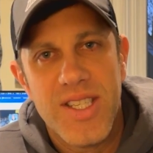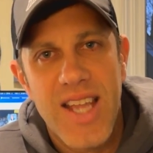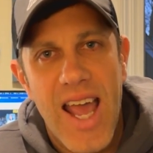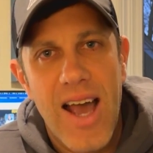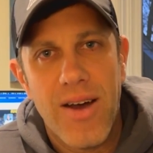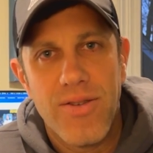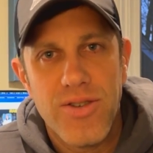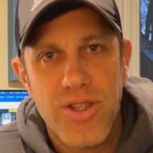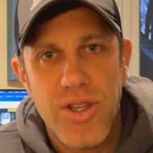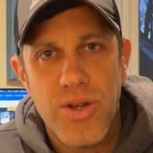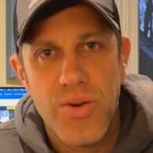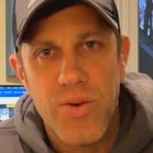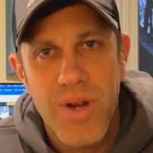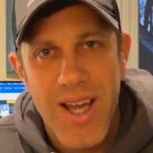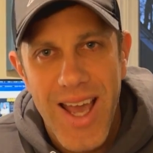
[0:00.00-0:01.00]
down
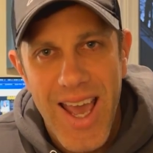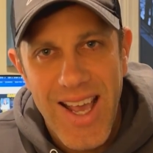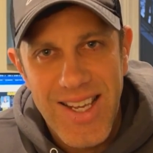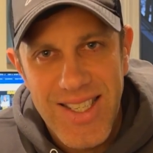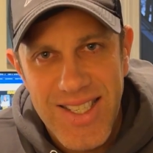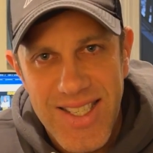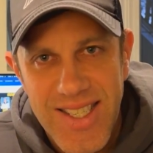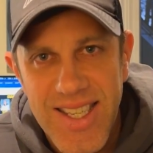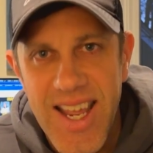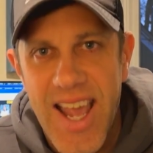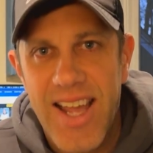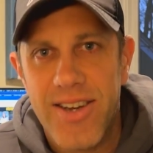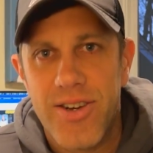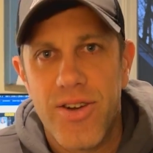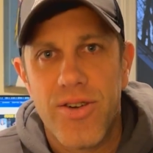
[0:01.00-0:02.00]
to a
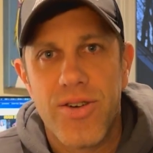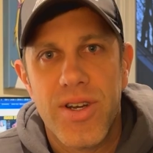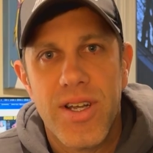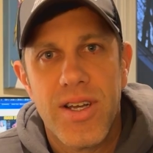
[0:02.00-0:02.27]
standard.